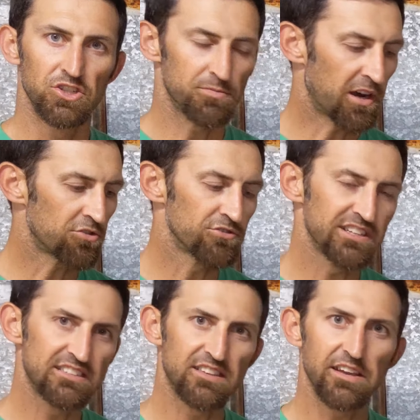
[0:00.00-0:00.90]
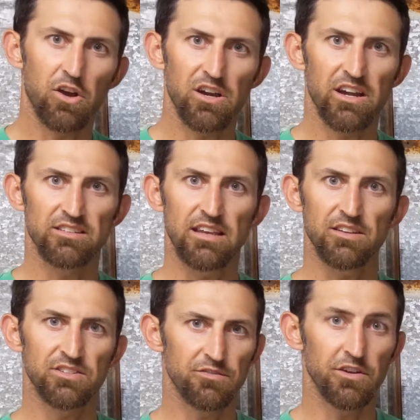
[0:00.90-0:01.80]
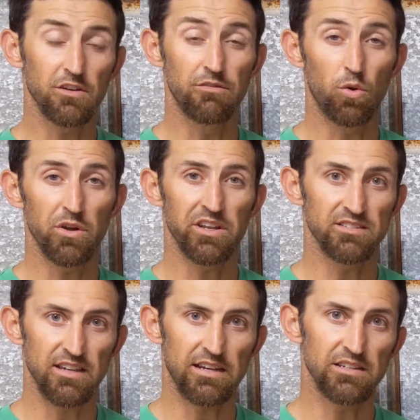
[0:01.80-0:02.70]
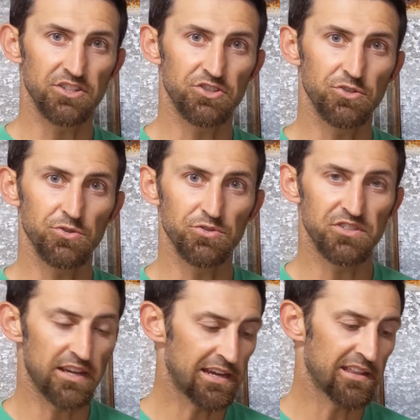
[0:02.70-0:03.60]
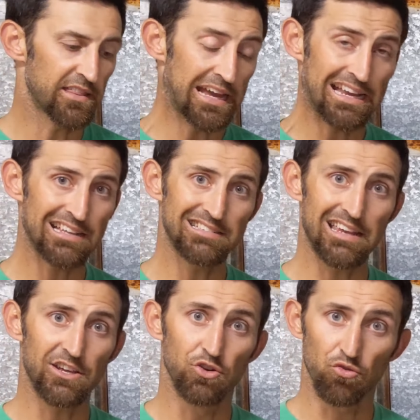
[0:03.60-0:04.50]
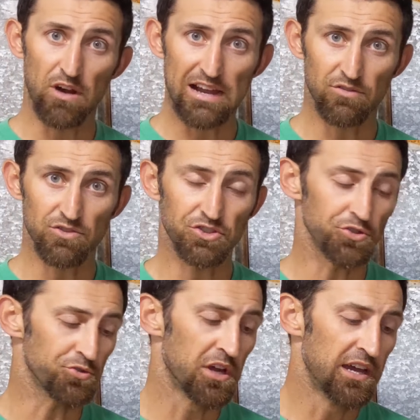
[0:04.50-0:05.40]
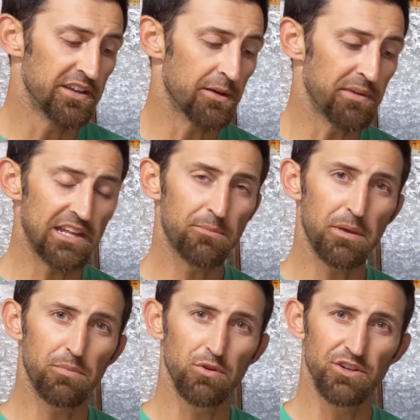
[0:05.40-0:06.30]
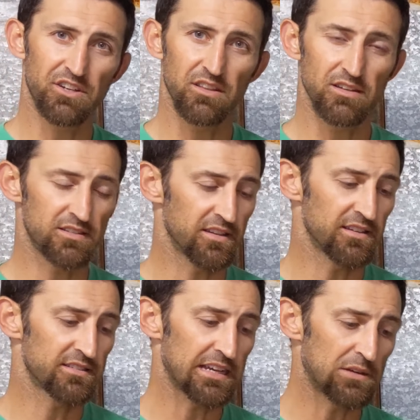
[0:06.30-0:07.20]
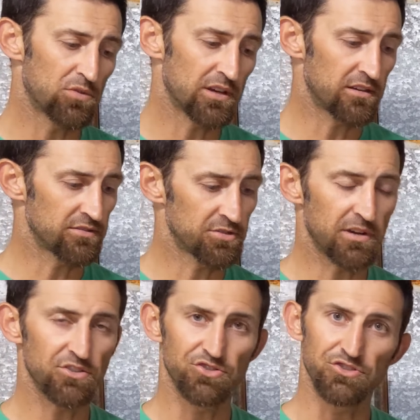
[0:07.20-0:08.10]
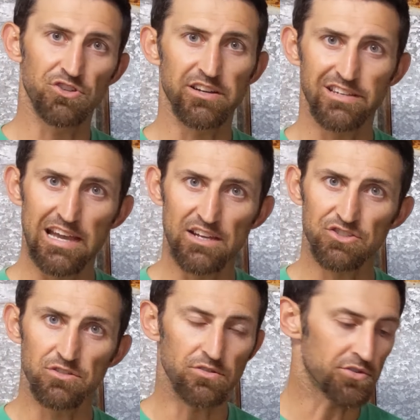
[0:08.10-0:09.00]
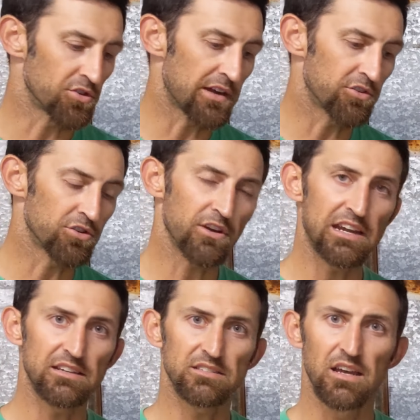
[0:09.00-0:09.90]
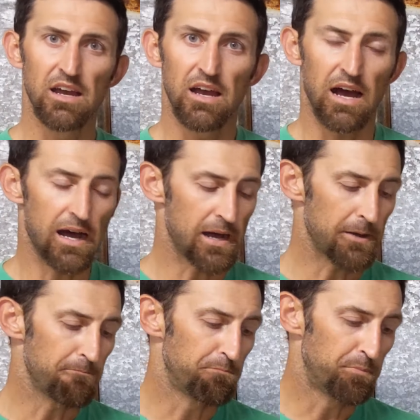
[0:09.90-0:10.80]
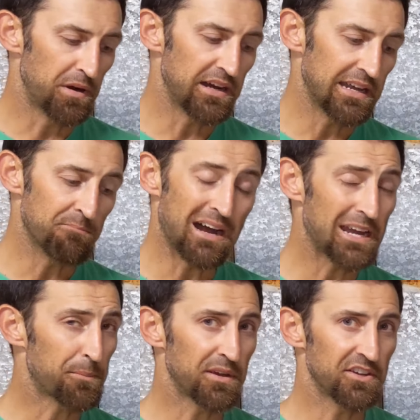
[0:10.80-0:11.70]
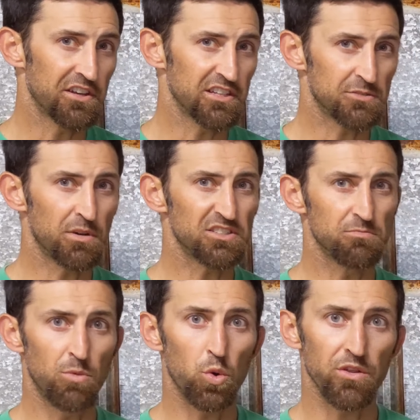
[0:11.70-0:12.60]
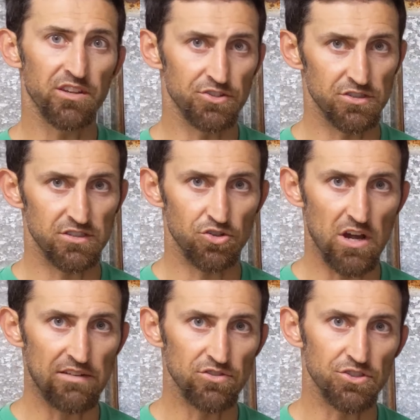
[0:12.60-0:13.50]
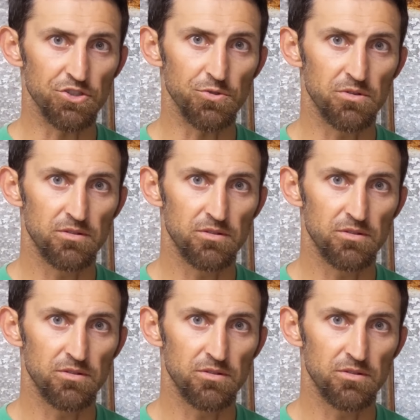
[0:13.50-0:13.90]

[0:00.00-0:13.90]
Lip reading: Shimano released the RX8 to fill a void in cycling shoes, and that is a gravel shoe. Now, many people looked at this and they said, well, Shimano's just trying to cash in on the gravel craze. But in my opinion, it's much more than just a gravel shoe.